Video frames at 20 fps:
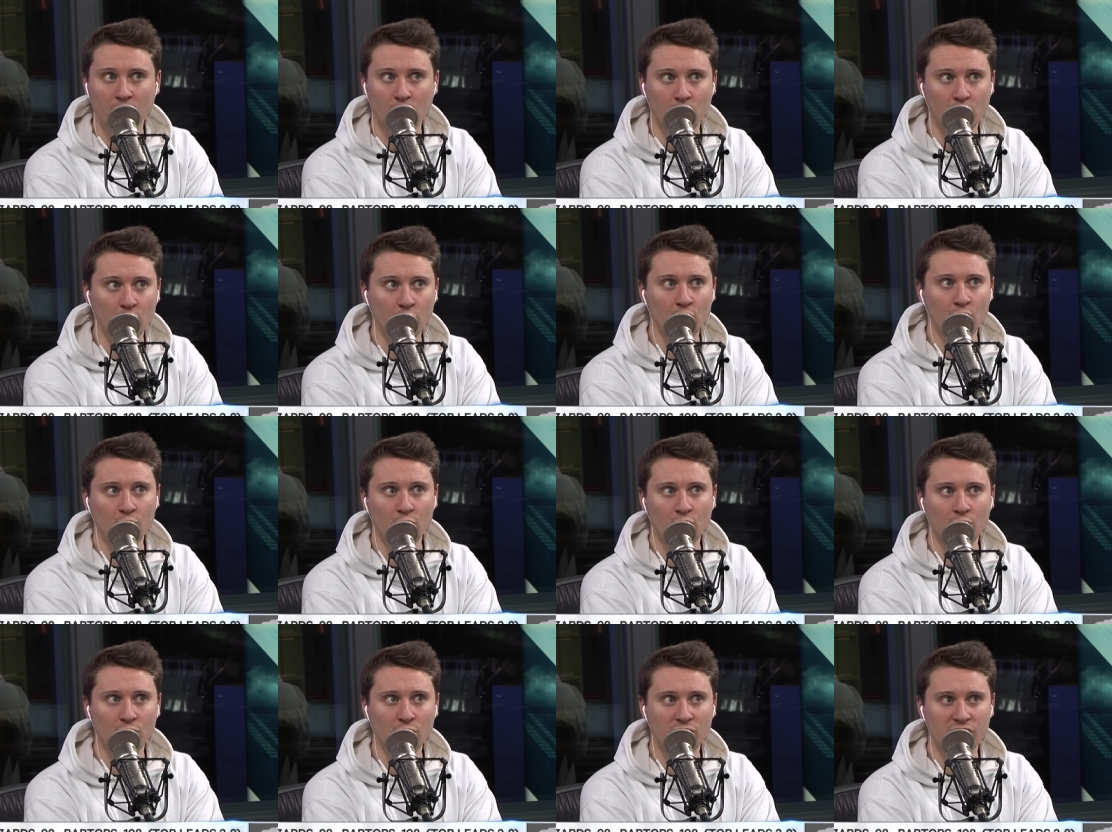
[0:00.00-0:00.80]

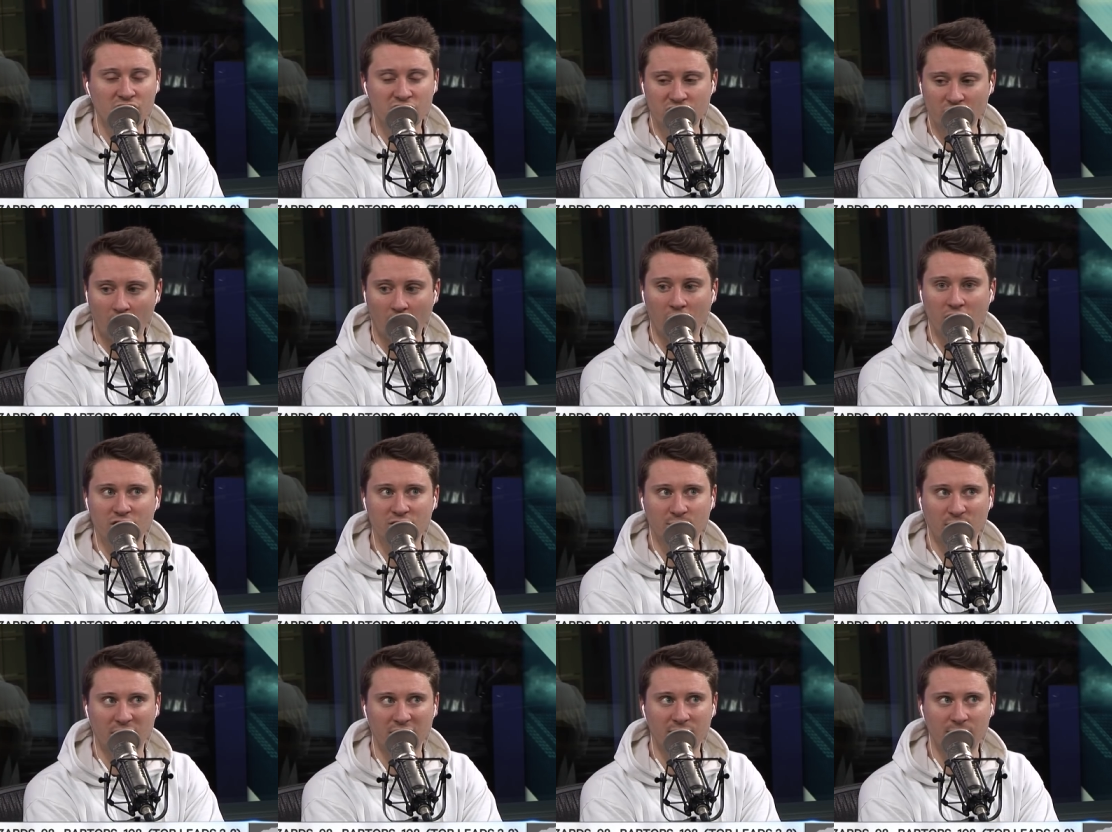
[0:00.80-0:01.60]
Who
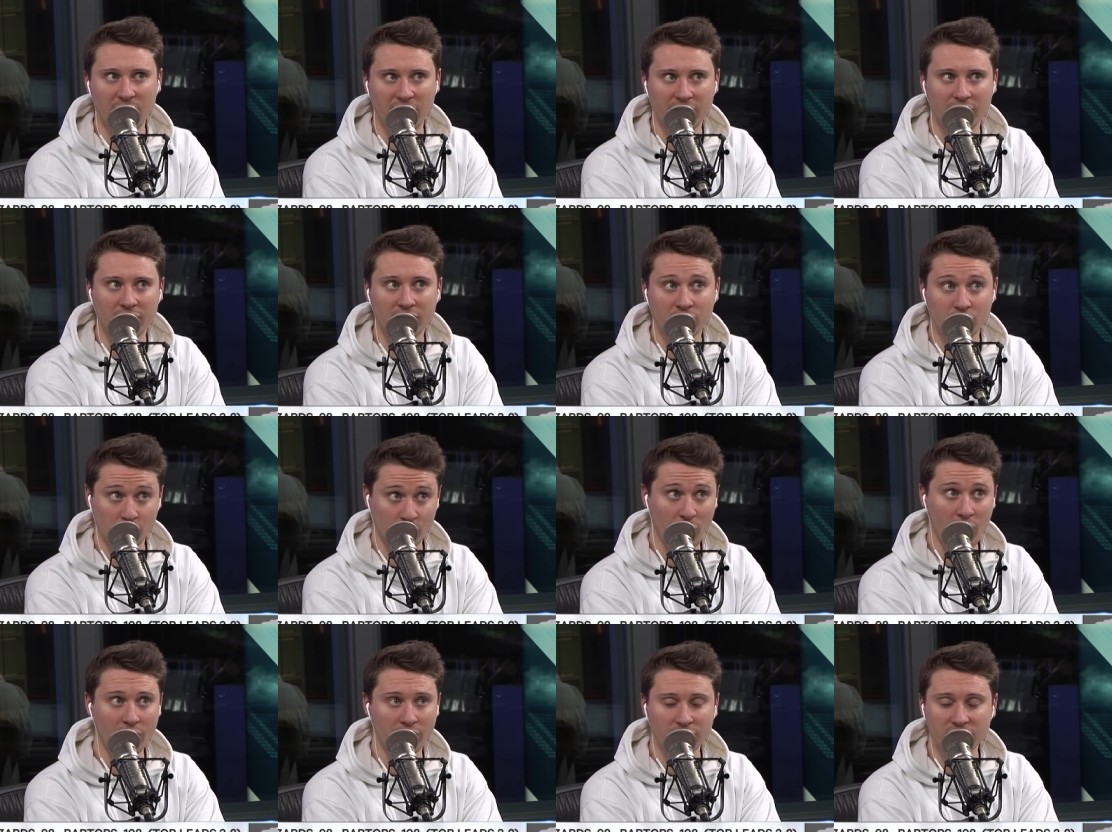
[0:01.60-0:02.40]
stars played better?
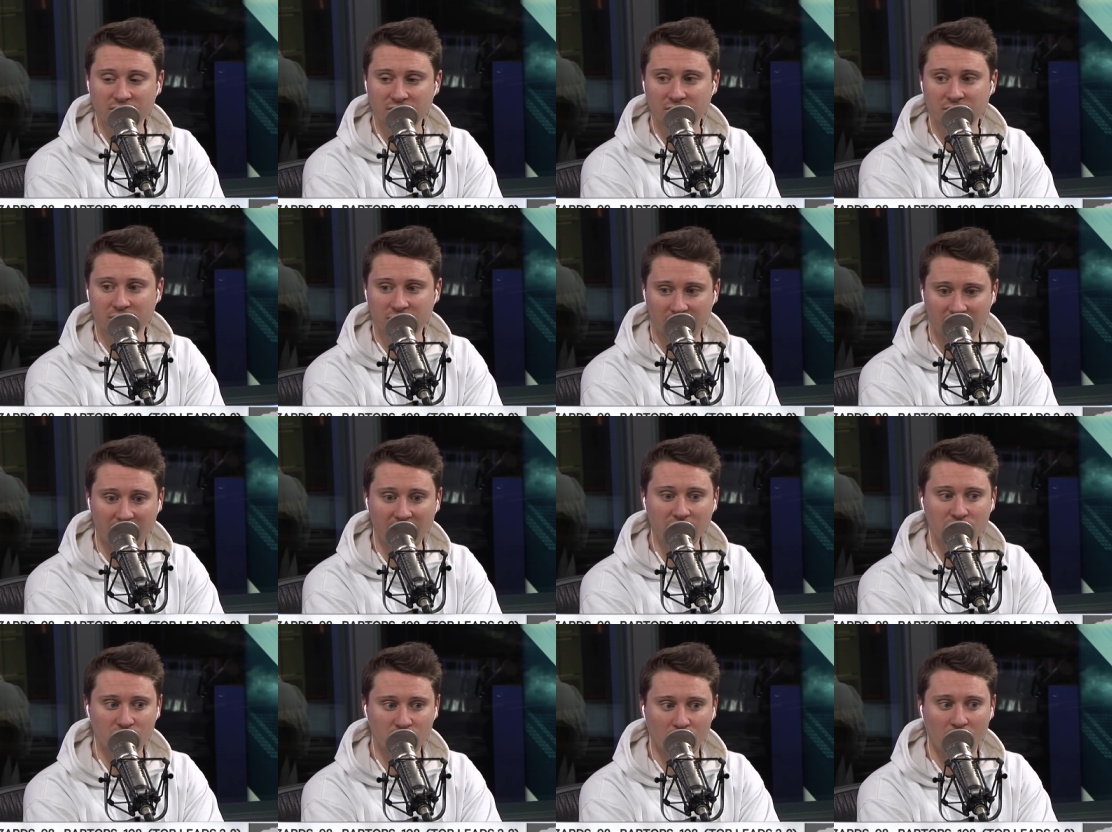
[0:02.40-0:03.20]
Toronto's.
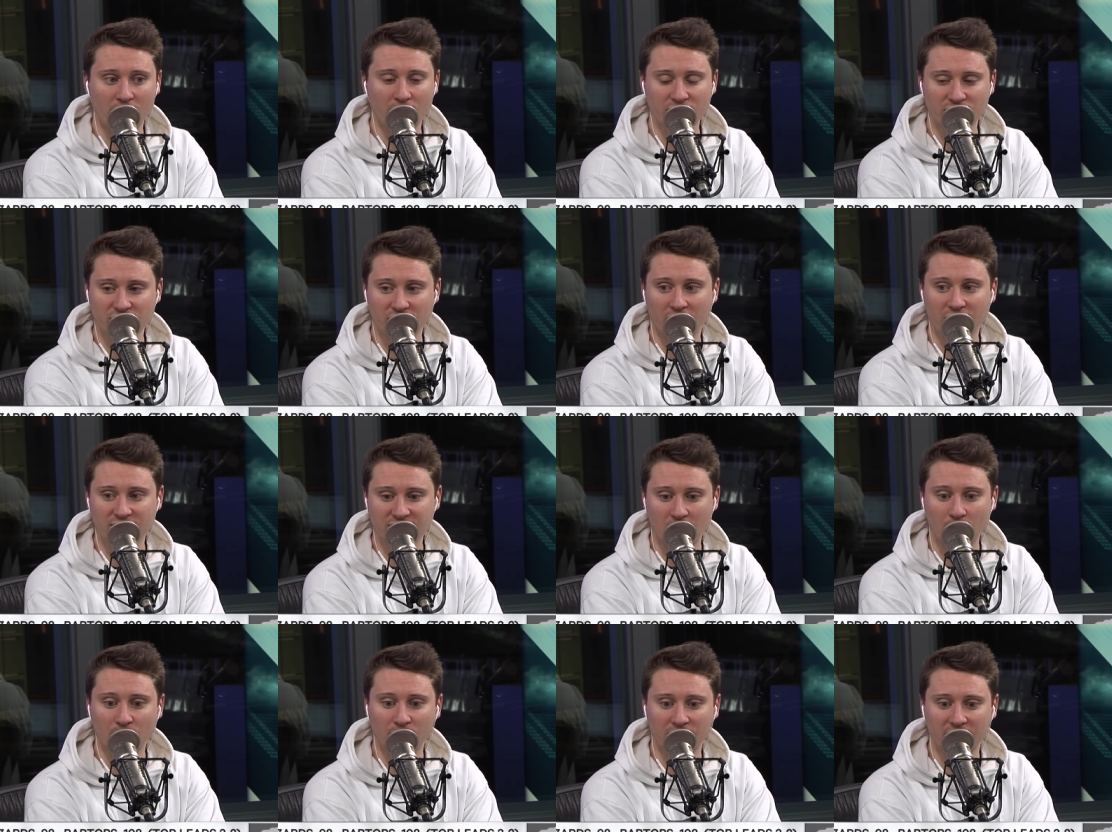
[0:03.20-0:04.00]
Tonight, Toronto stars
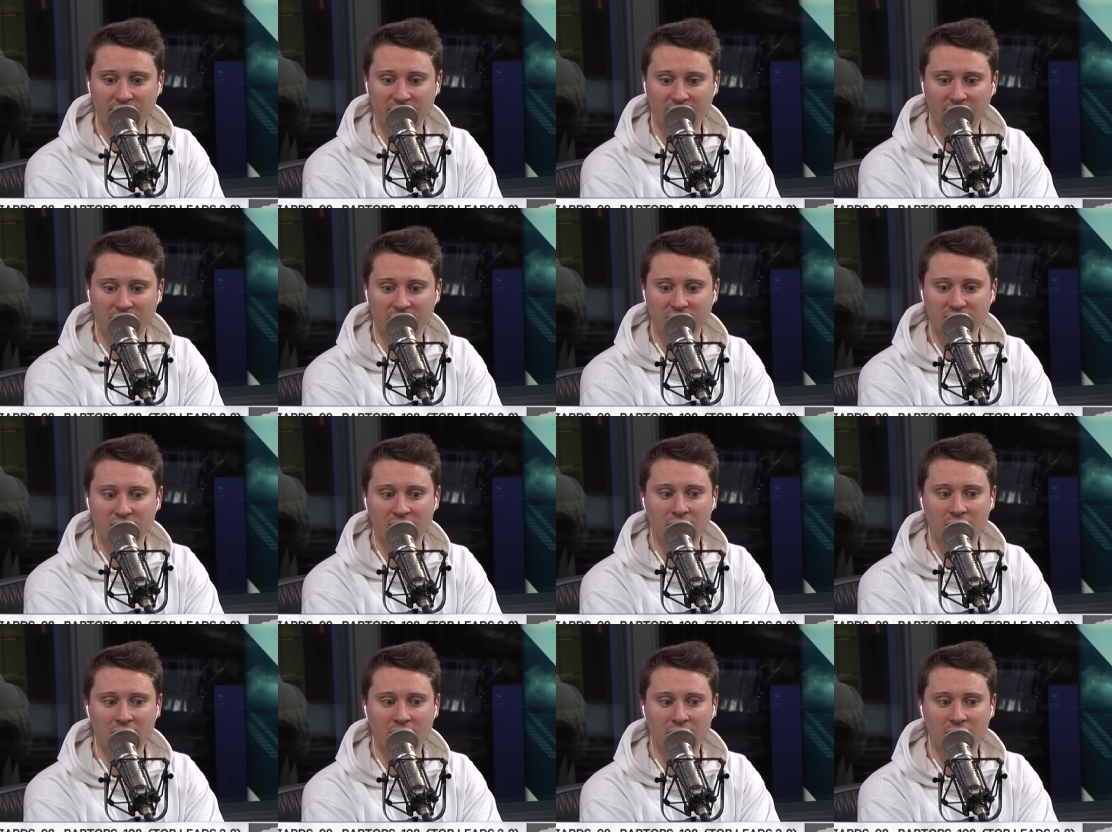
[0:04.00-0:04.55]
outplayed theirs.